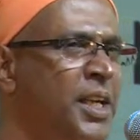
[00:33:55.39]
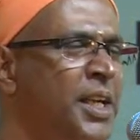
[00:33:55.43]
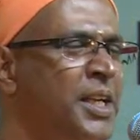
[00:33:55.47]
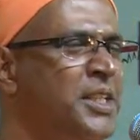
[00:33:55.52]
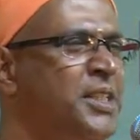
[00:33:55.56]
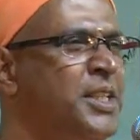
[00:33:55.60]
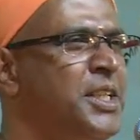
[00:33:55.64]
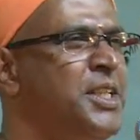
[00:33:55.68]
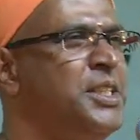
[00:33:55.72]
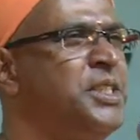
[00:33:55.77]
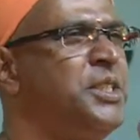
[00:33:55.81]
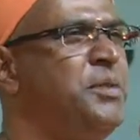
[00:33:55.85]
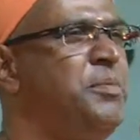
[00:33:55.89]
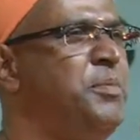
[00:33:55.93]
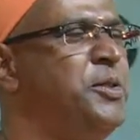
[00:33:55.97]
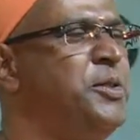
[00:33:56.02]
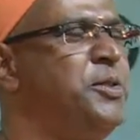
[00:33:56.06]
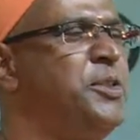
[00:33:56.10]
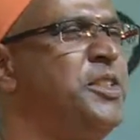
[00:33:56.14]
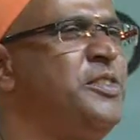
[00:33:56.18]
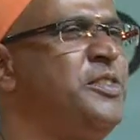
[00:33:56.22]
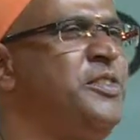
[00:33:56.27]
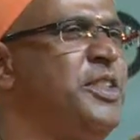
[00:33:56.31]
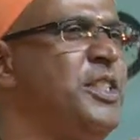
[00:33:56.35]
There is a
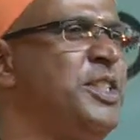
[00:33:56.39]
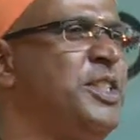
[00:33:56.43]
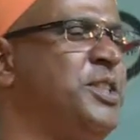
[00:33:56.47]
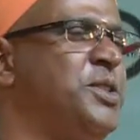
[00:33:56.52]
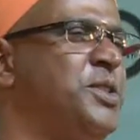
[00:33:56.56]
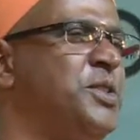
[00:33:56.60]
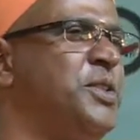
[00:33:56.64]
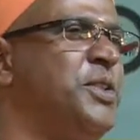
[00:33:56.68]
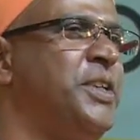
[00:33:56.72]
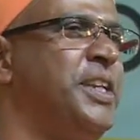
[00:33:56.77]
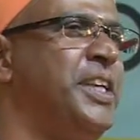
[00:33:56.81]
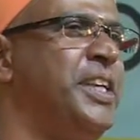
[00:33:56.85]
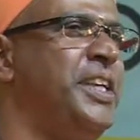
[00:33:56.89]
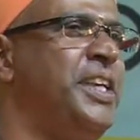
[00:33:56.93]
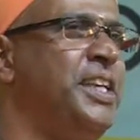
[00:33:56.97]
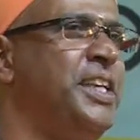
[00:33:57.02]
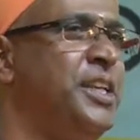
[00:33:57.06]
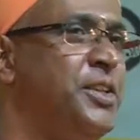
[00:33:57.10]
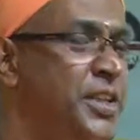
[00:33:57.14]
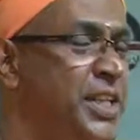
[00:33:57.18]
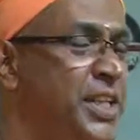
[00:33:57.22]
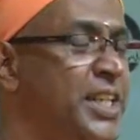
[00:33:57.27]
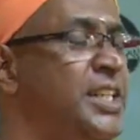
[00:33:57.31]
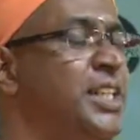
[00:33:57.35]
beautiful story,
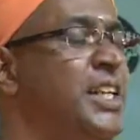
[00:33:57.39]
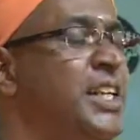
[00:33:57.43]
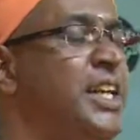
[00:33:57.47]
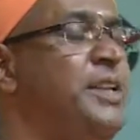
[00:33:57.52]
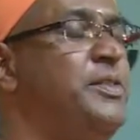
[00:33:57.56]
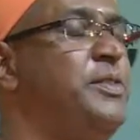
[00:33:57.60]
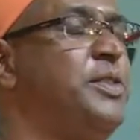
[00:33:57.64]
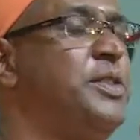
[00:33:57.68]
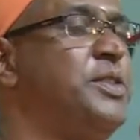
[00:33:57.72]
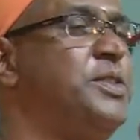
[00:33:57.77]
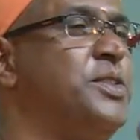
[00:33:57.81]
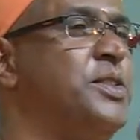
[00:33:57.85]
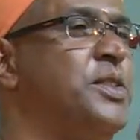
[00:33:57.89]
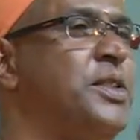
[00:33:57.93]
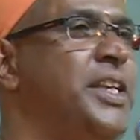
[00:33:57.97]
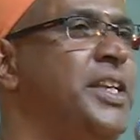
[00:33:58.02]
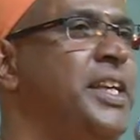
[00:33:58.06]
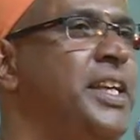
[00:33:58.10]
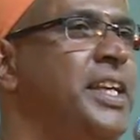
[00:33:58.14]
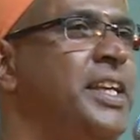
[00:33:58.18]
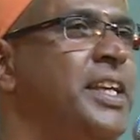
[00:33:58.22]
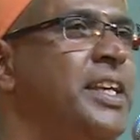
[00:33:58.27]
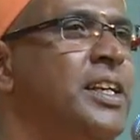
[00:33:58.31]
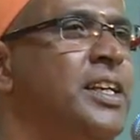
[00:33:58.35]
real life story.